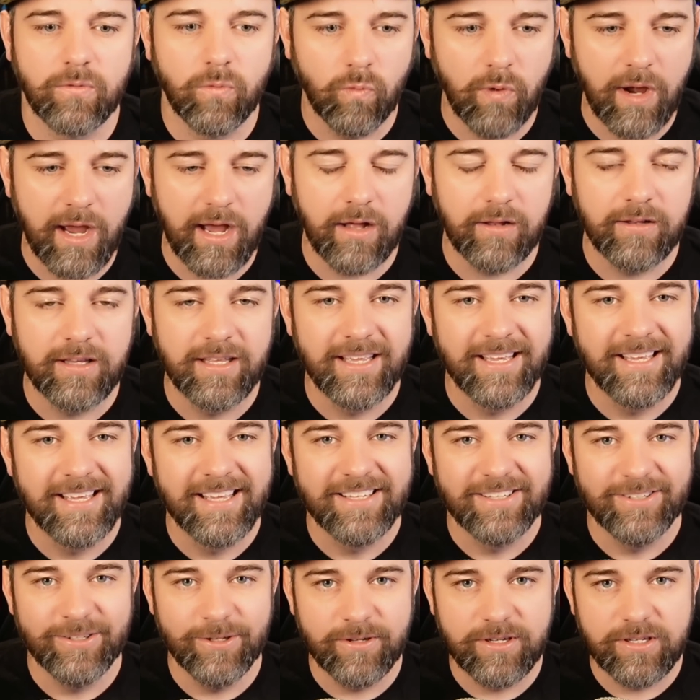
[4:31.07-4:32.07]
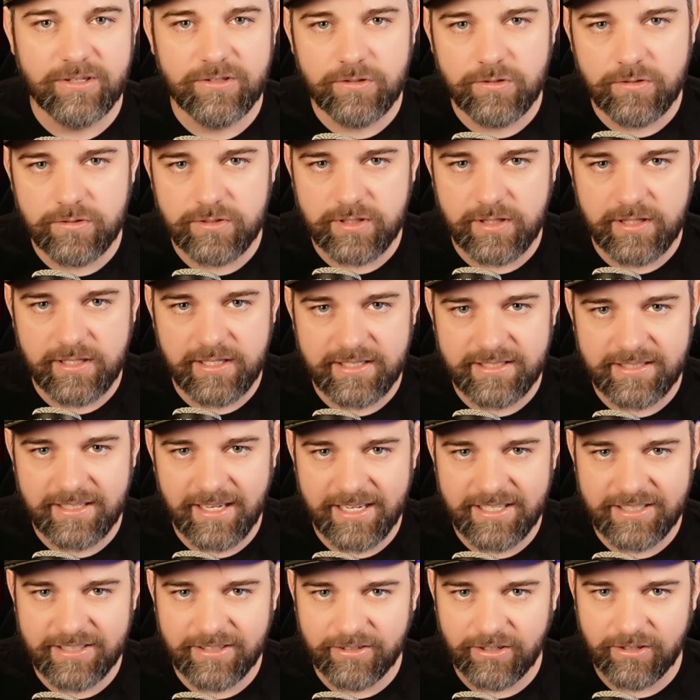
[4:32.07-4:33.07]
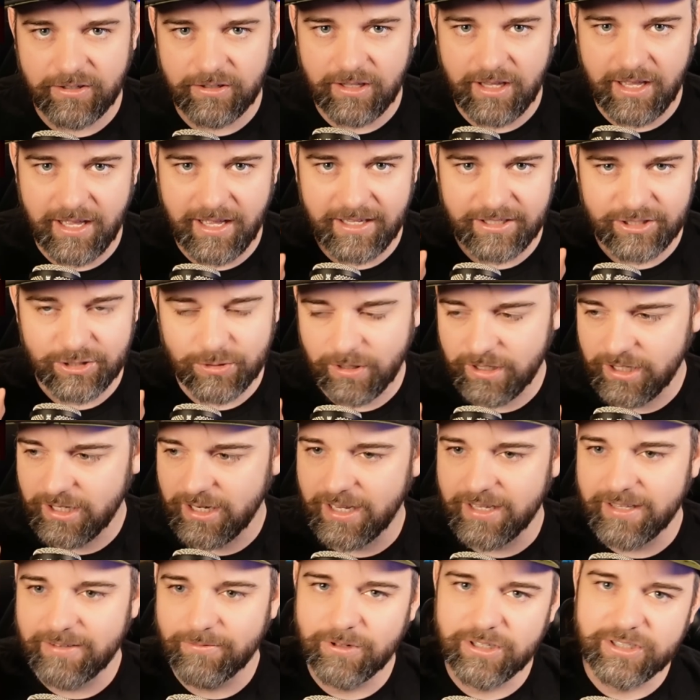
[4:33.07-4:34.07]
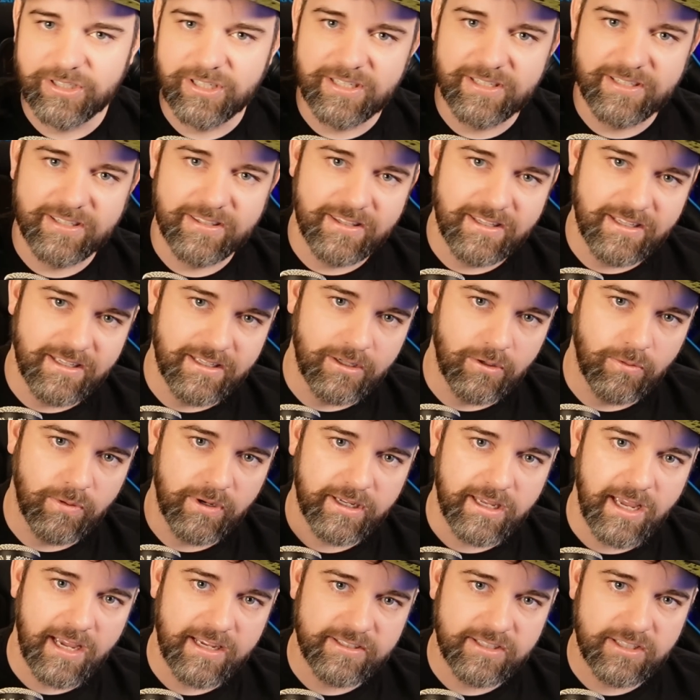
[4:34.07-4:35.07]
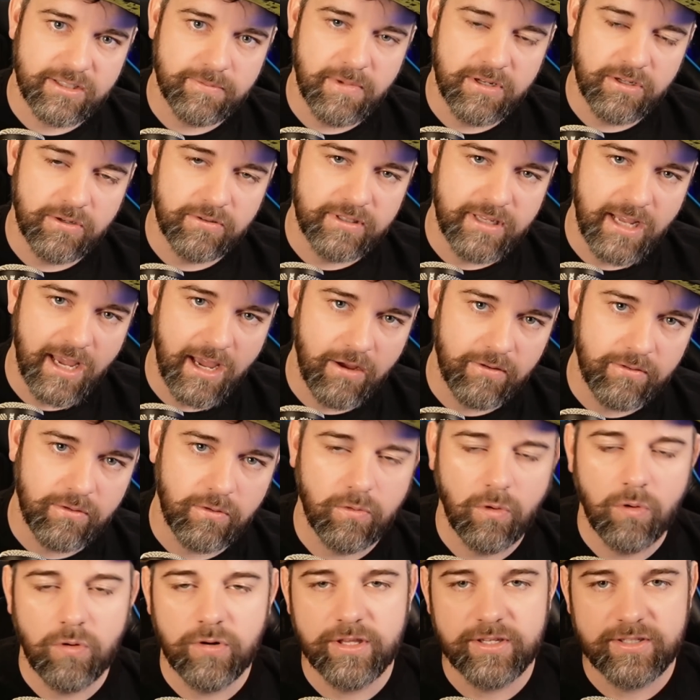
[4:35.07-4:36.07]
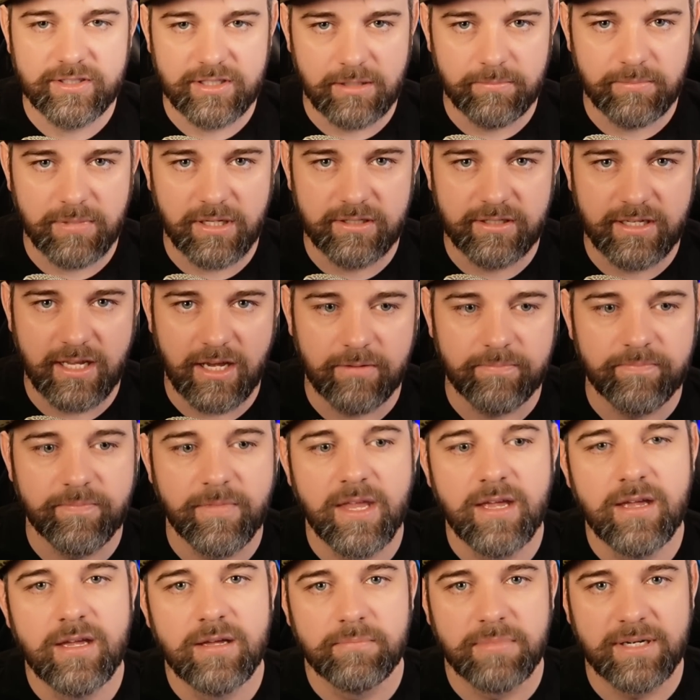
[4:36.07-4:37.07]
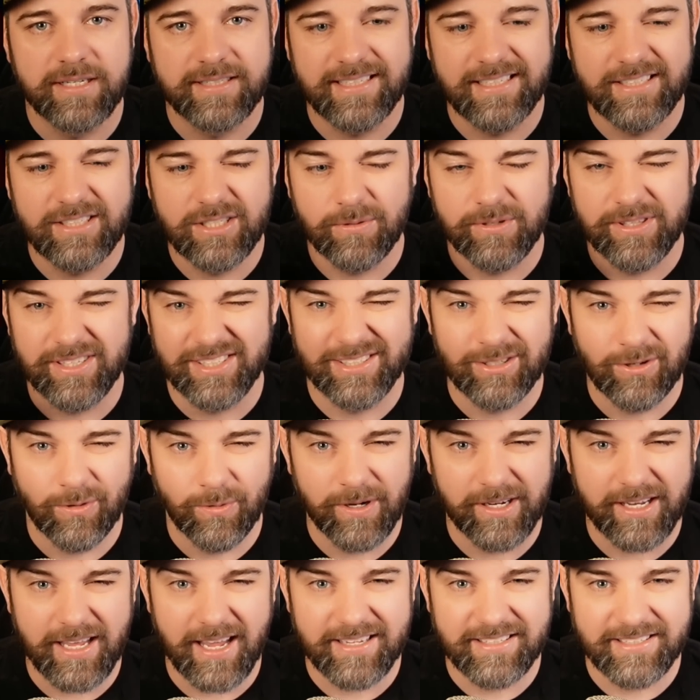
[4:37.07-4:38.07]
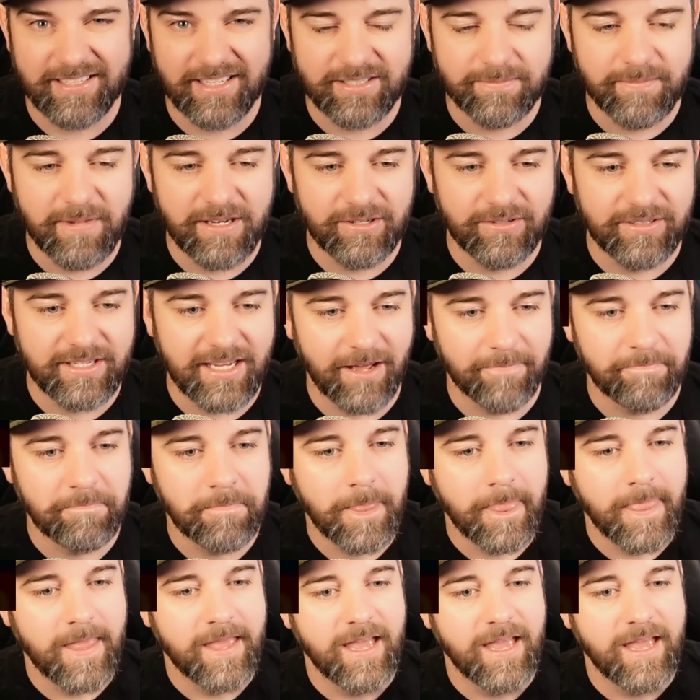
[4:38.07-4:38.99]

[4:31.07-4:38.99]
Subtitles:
Well, you can use this nice little shortcut, which is the quick access menu down or the Steam button down, but it's easier with the quick access menu down,